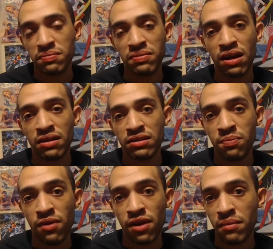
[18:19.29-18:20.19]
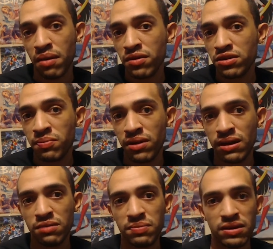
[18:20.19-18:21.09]
the party members you
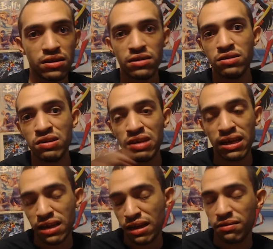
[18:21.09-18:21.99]
play as, because you get